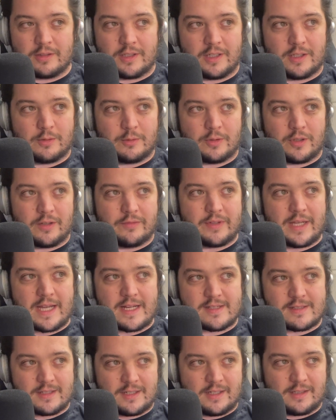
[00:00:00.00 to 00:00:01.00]
We're all
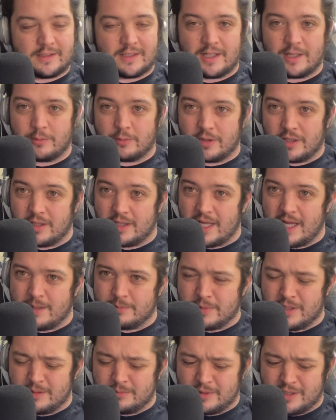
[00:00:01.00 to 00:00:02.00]
vaccinated now, we're all
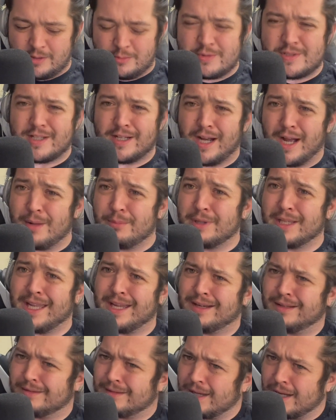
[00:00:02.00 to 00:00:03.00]
happy, but it was a
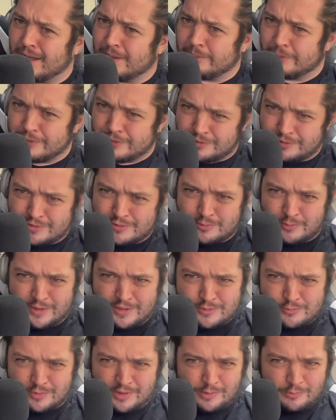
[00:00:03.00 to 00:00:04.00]
complicated time, early
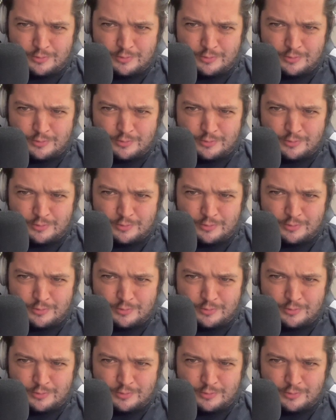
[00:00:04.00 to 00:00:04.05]
2020.